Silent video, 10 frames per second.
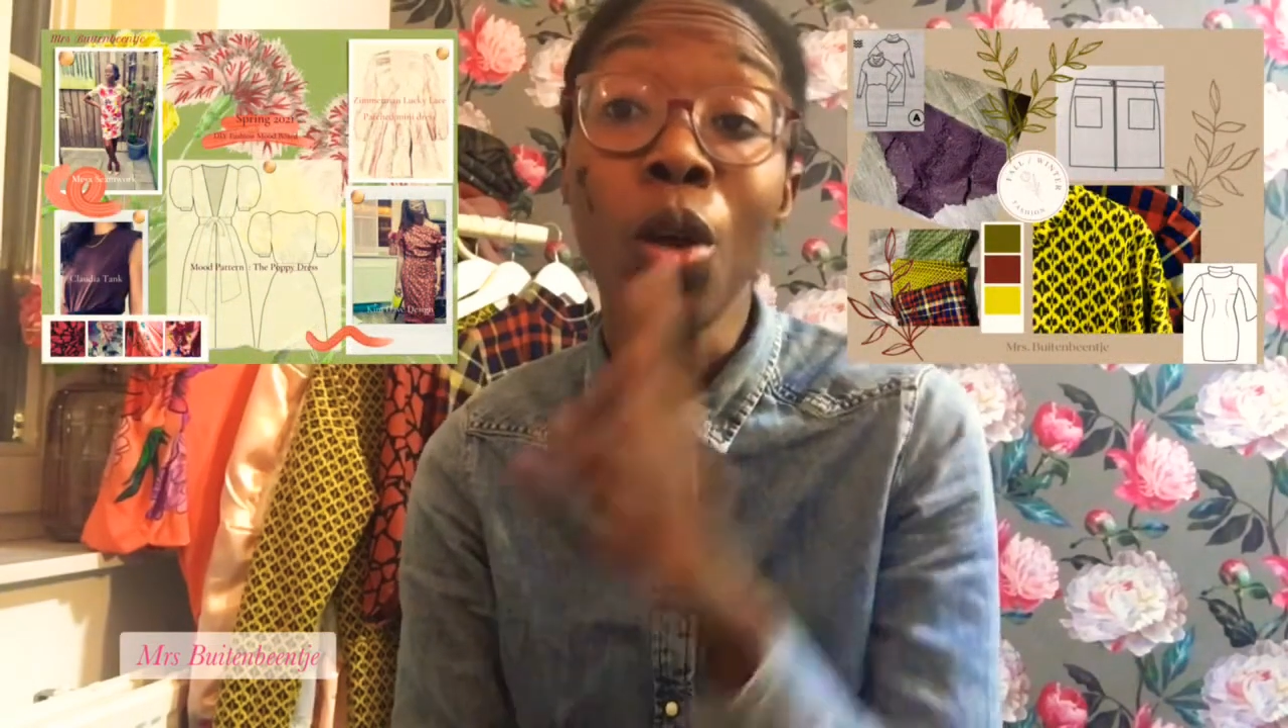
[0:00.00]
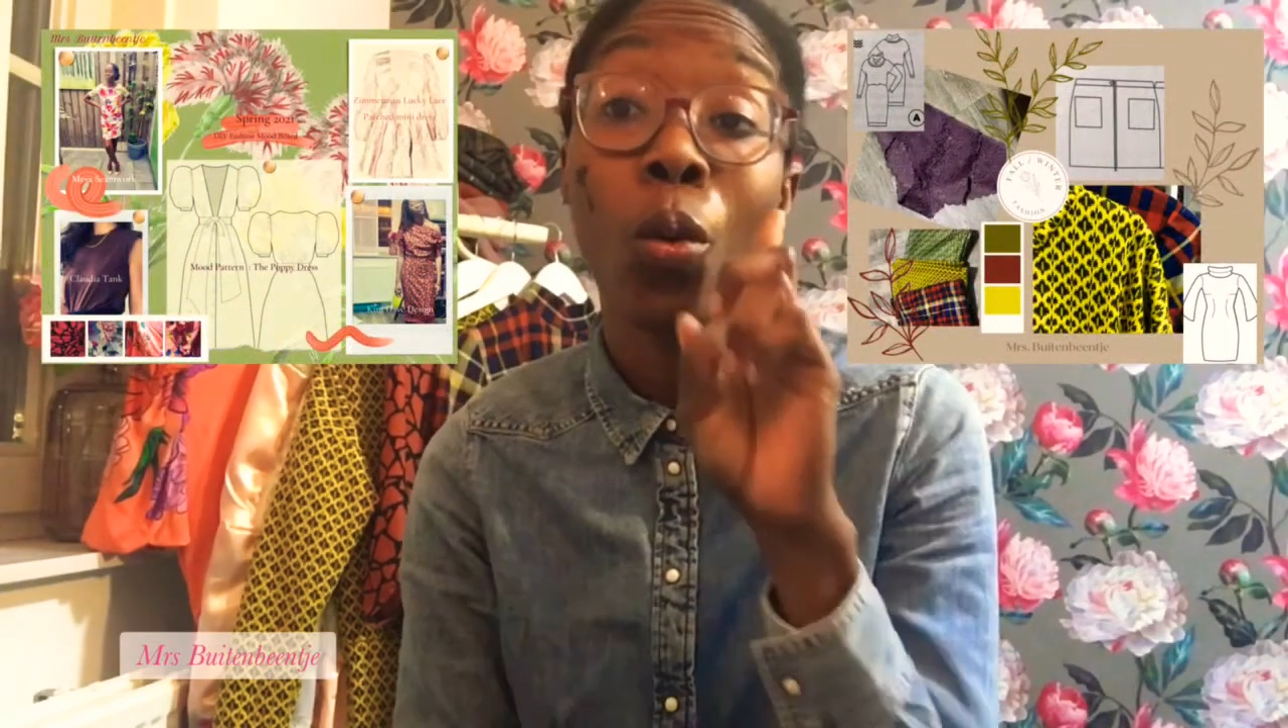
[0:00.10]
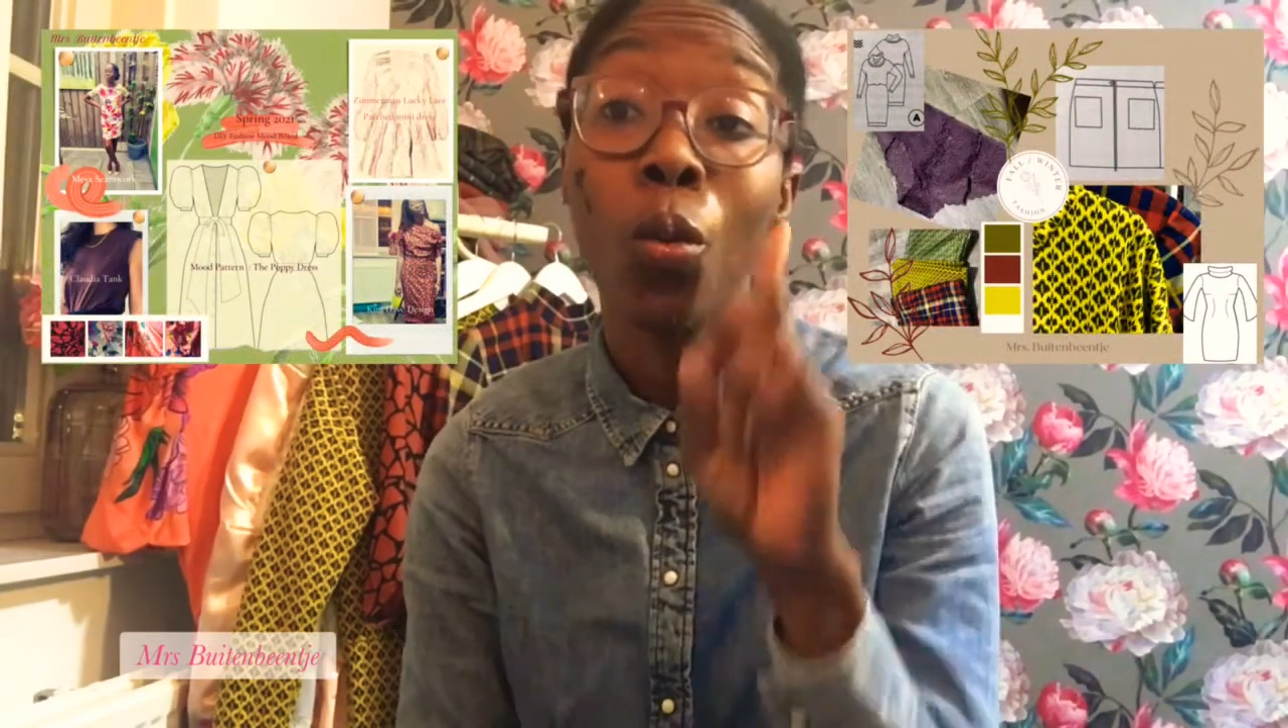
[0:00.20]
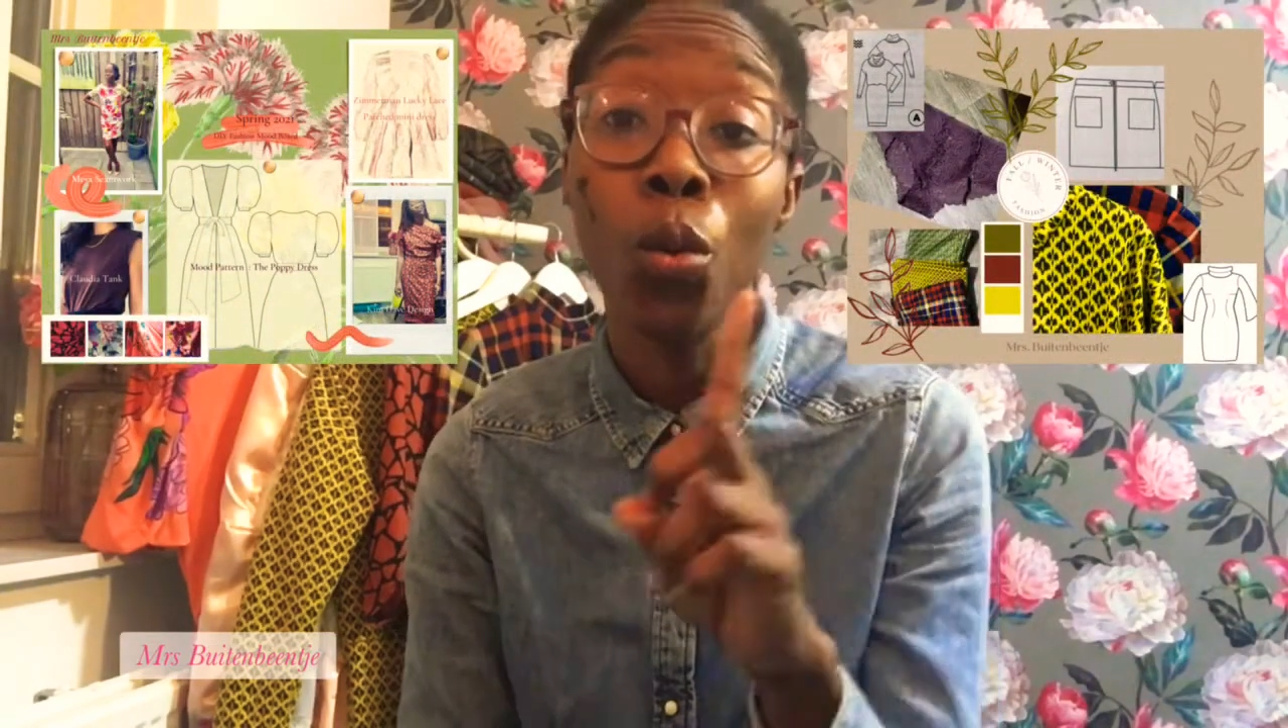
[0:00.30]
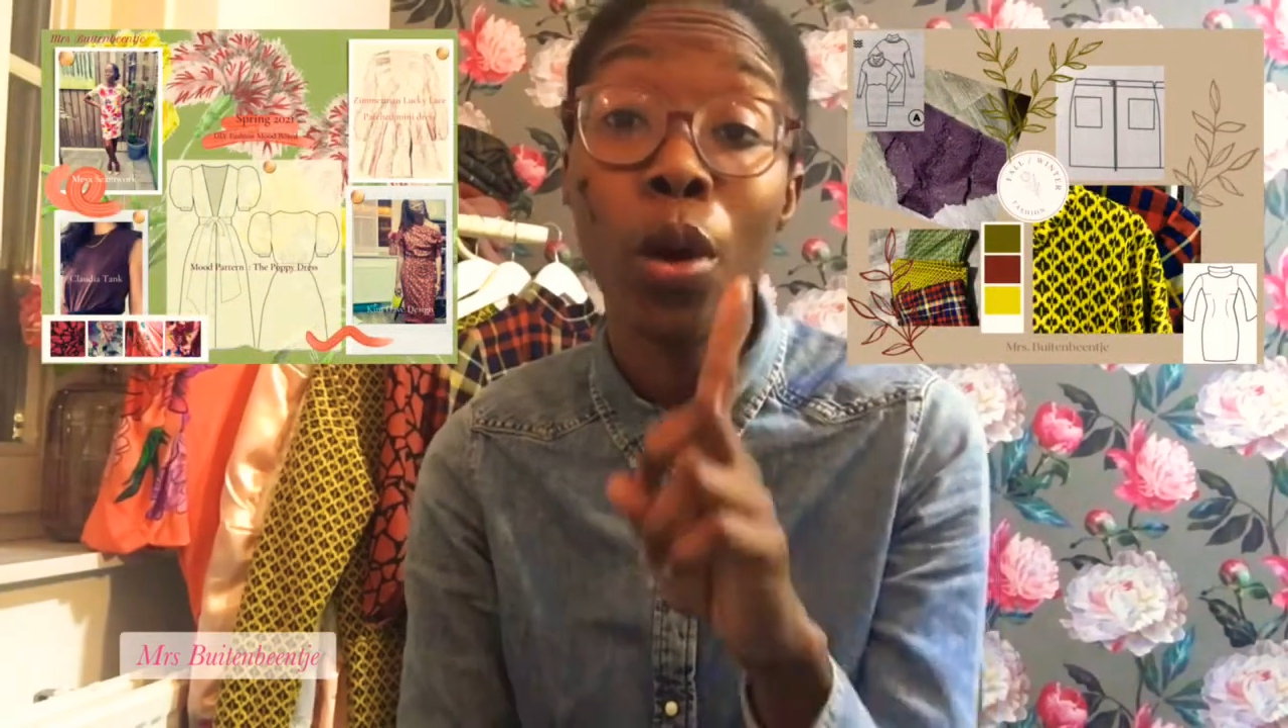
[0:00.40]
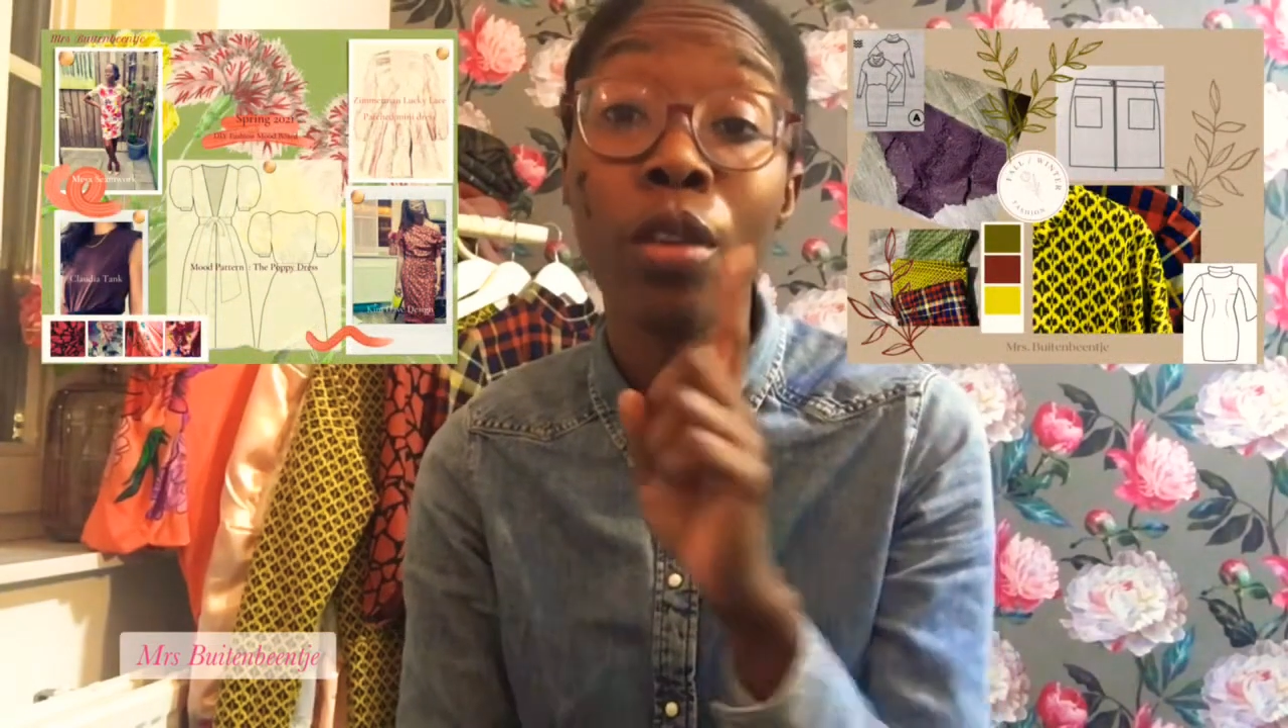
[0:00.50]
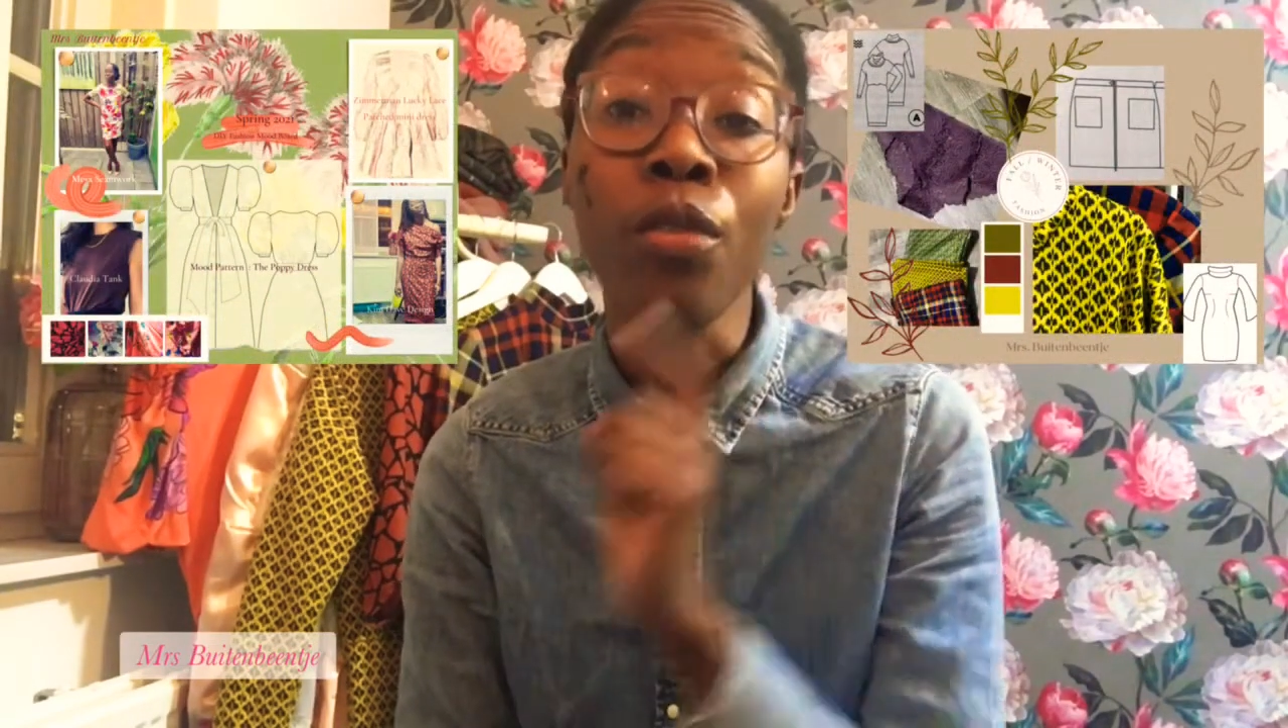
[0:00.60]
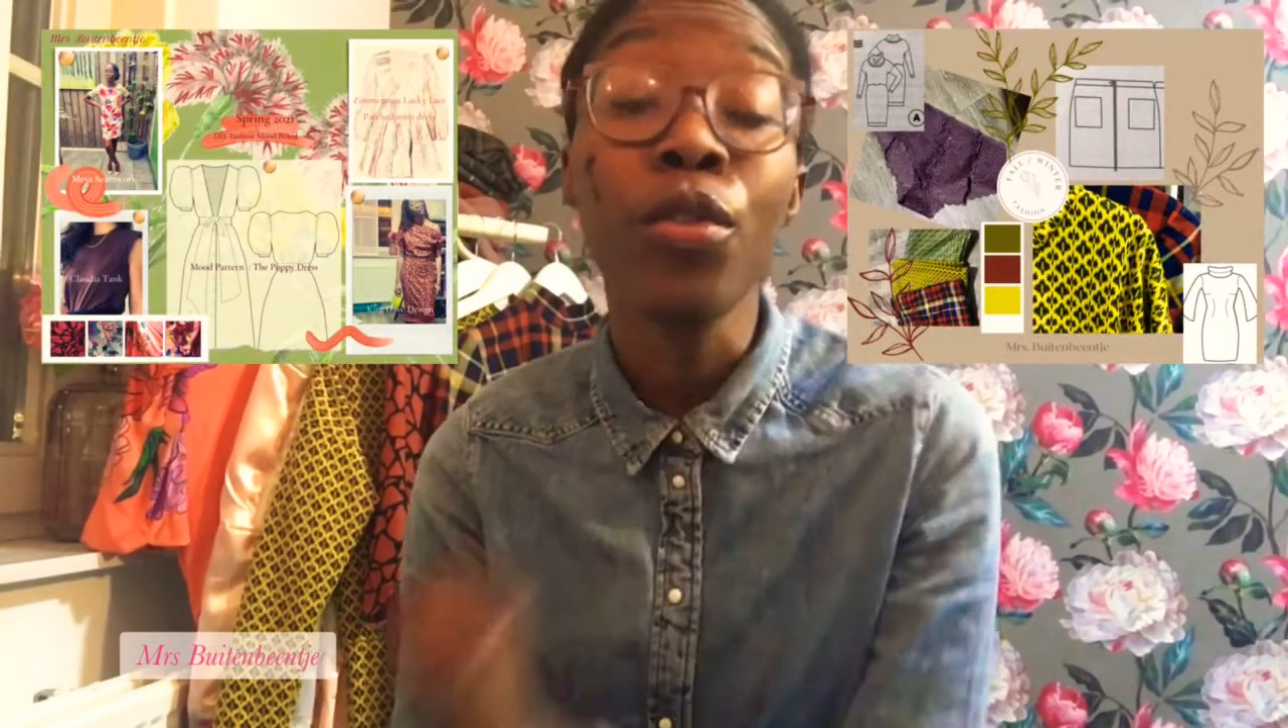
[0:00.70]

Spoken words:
one for